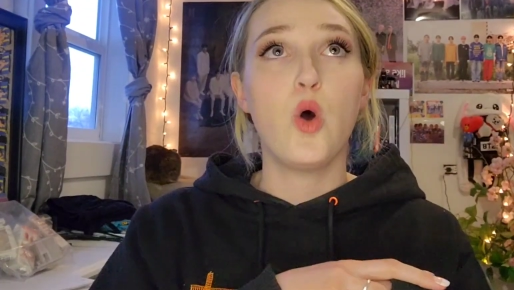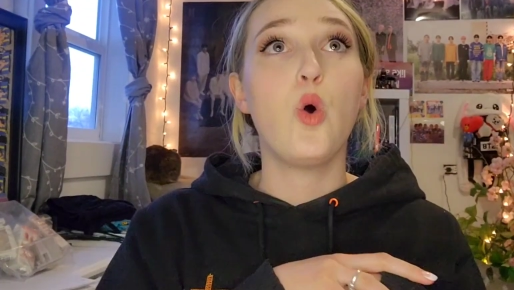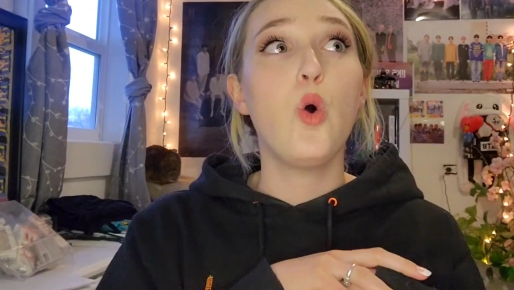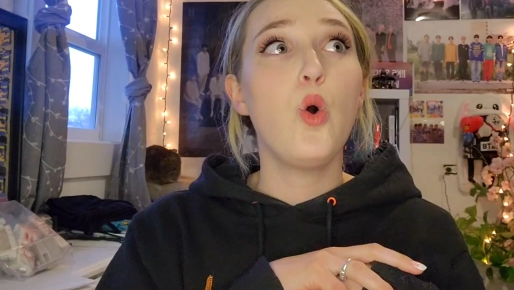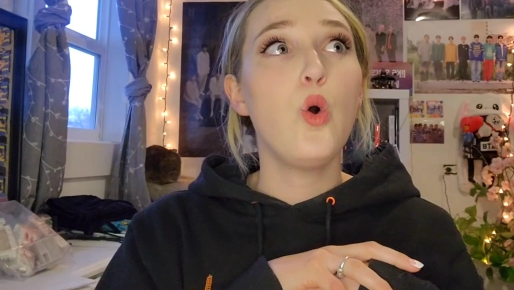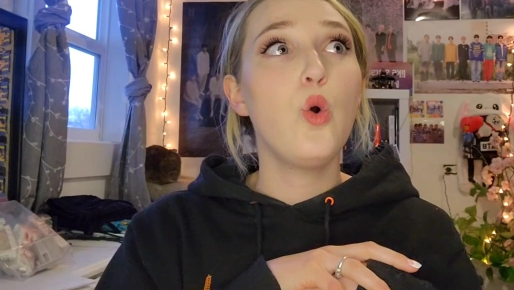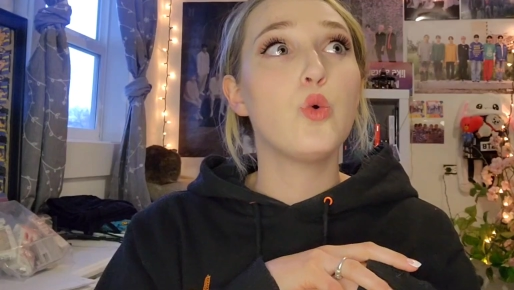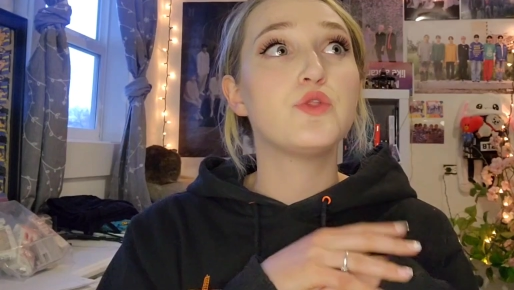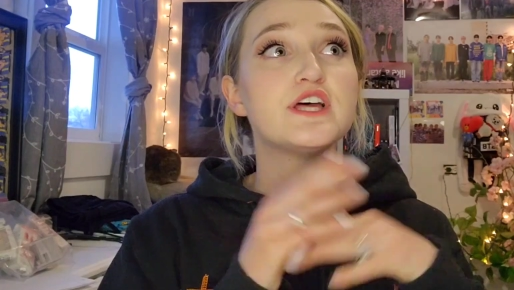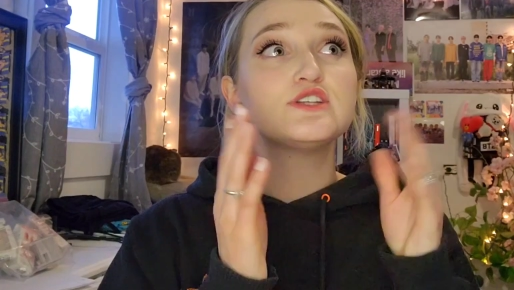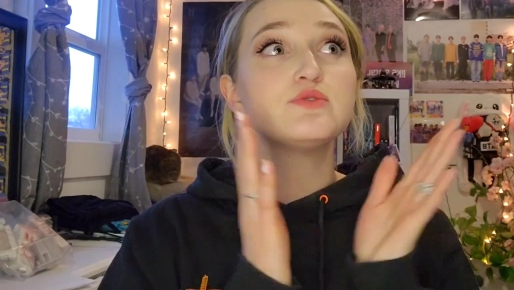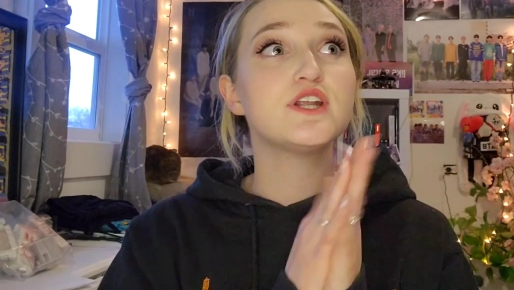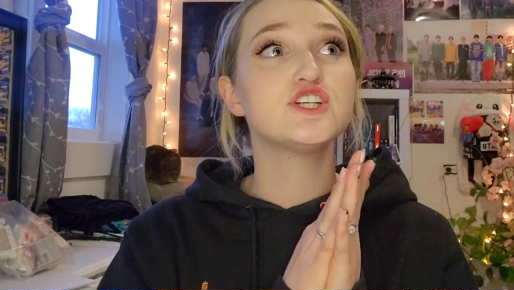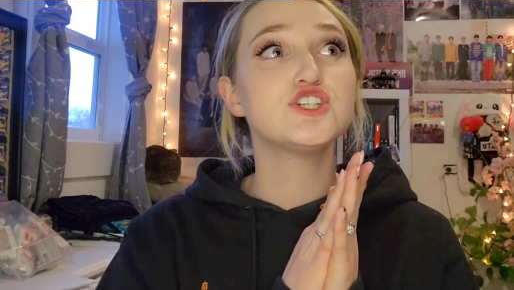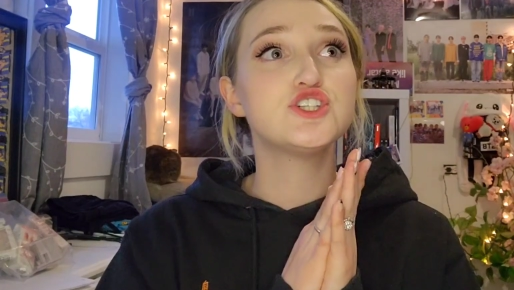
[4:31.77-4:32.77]
Oh,
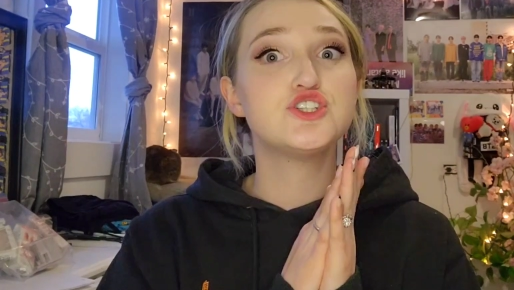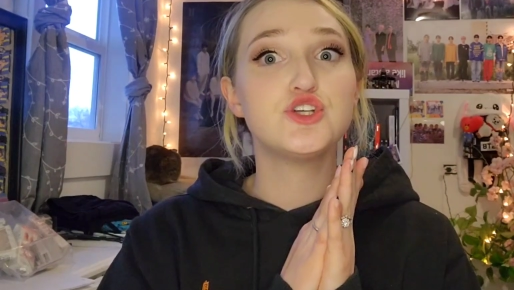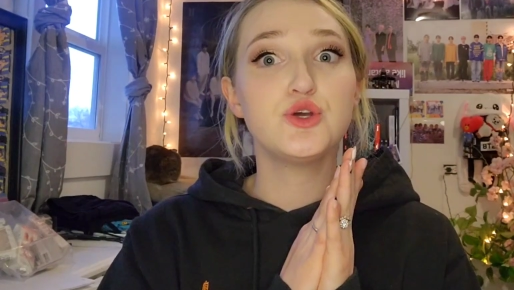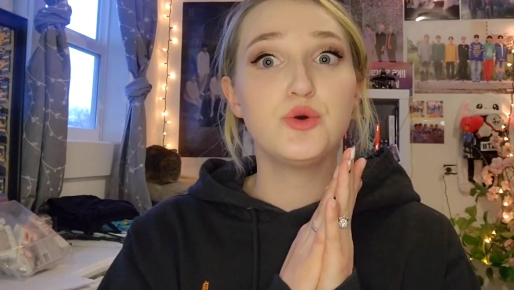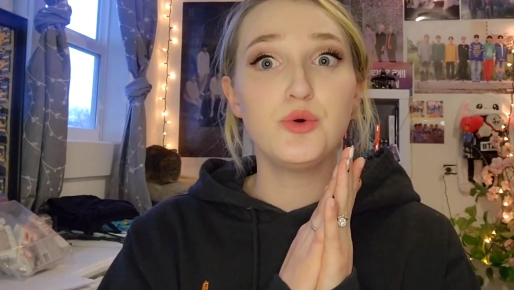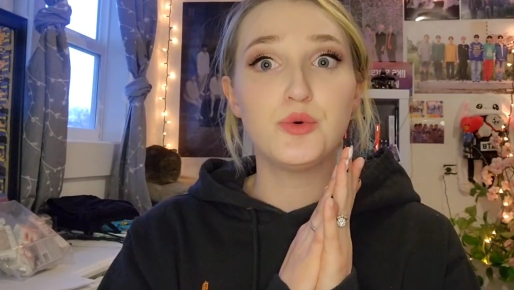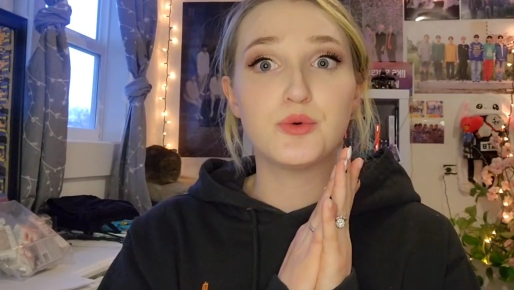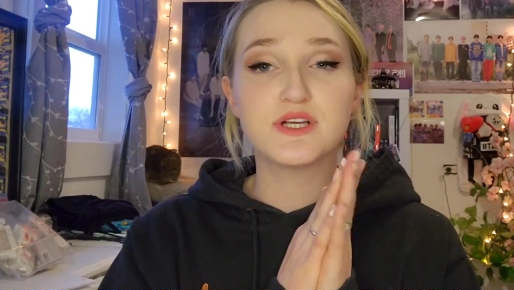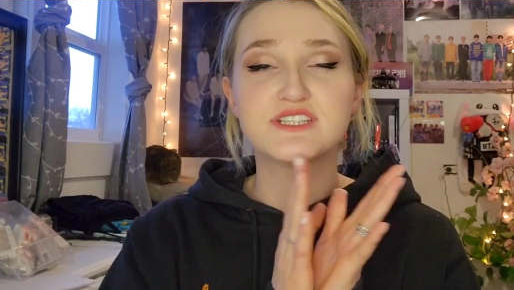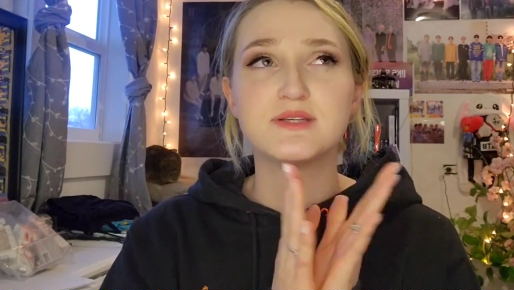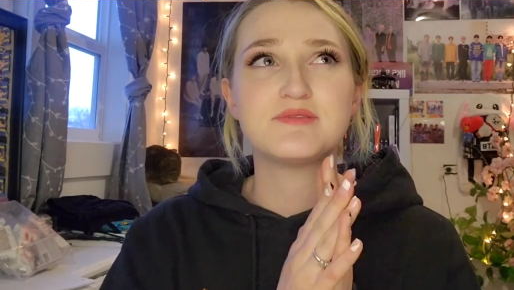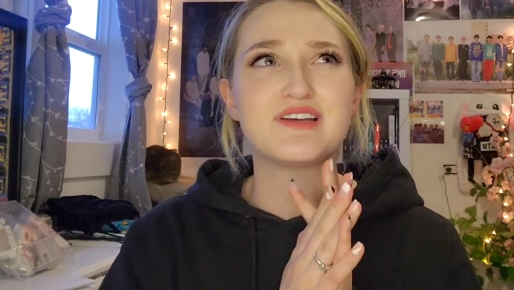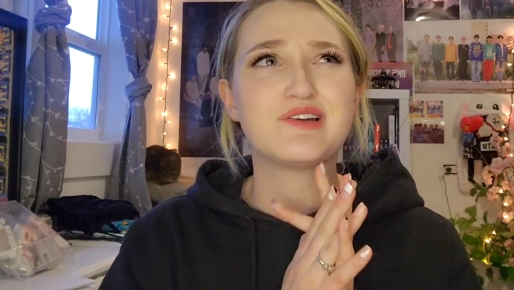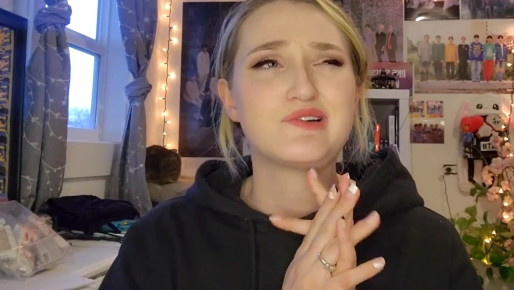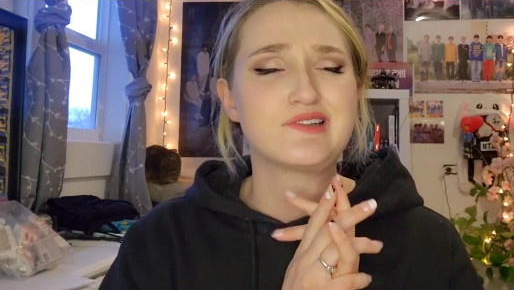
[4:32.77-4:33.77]
that's what I should do!
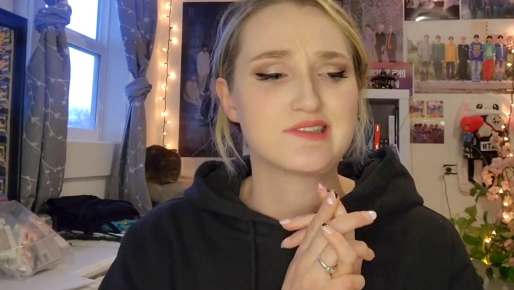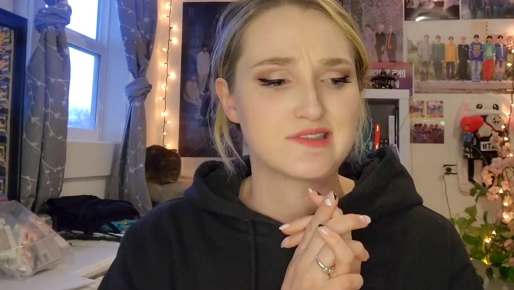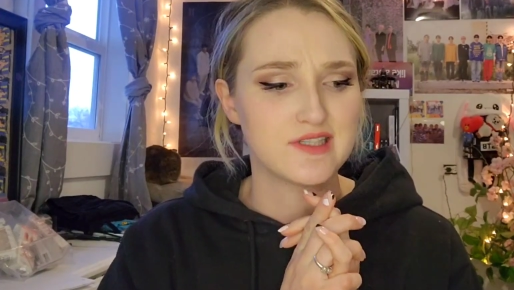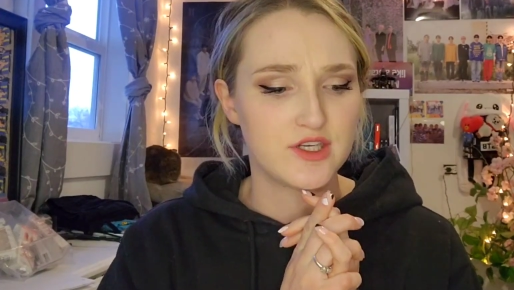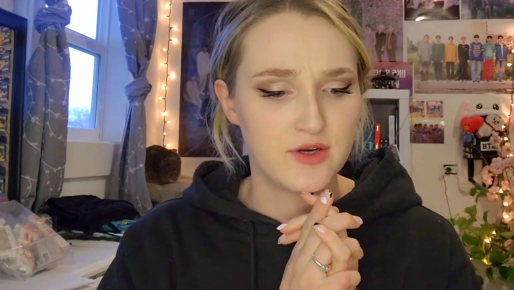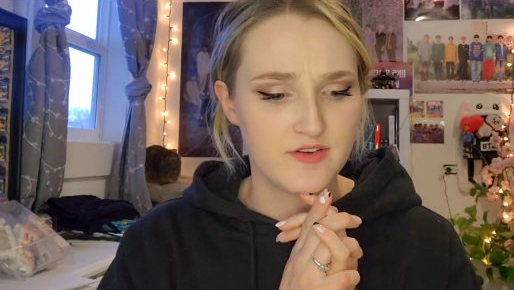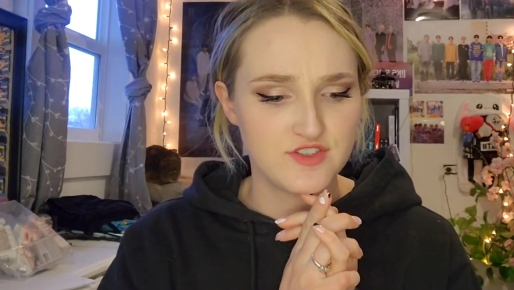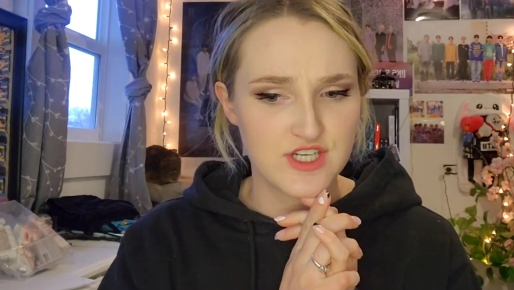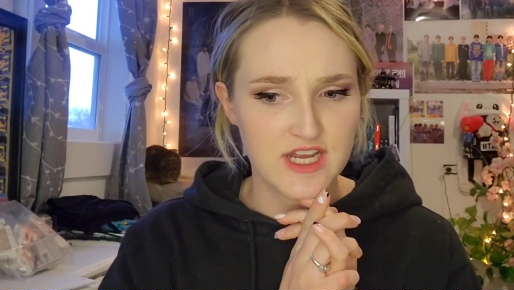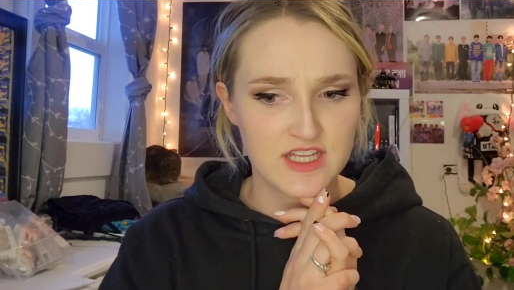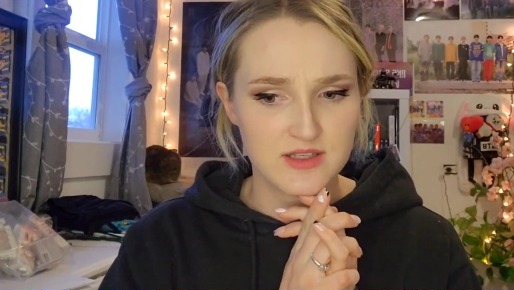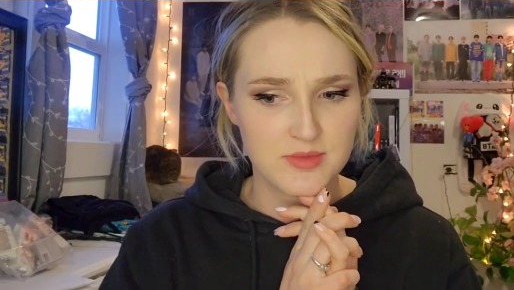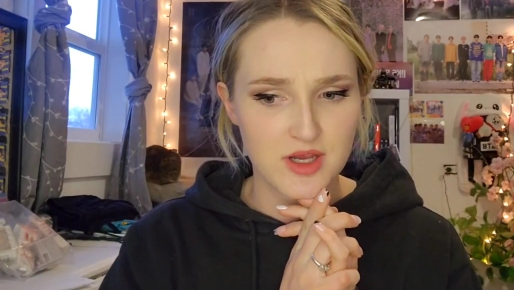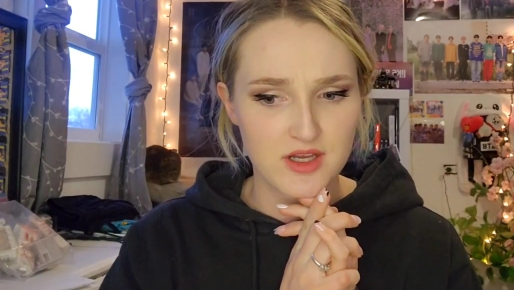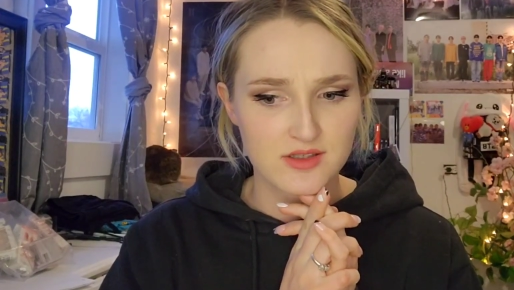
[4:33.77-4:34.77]
Except I don't have Jack
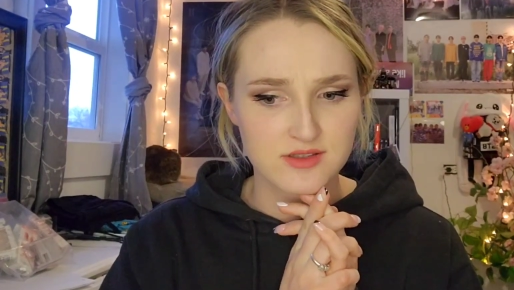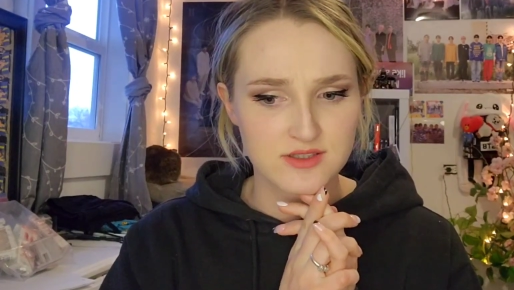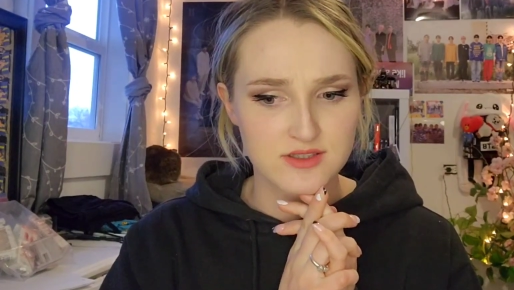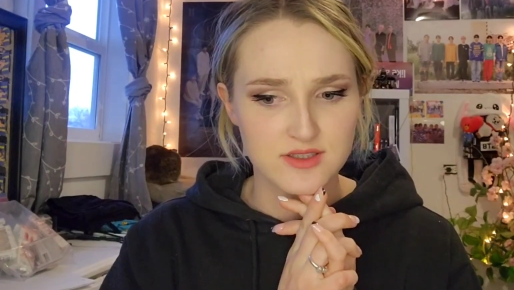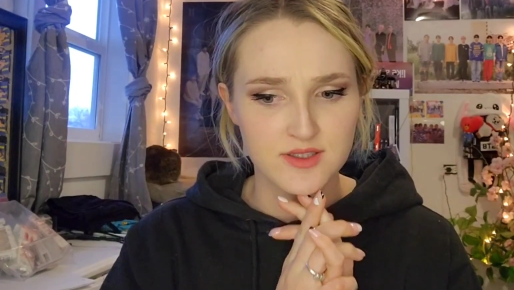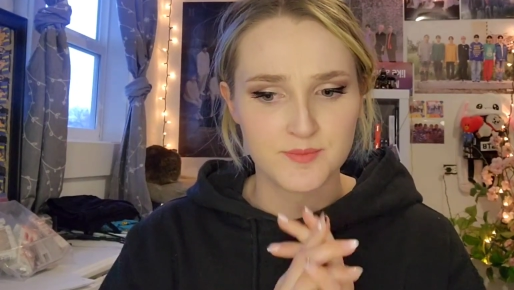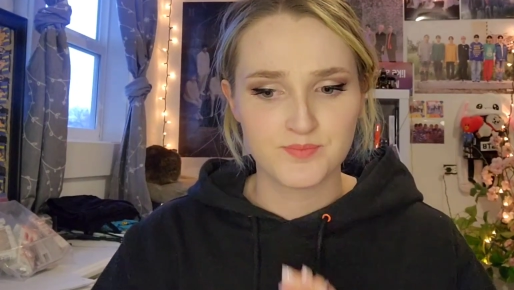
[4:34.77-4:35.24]
in the Box.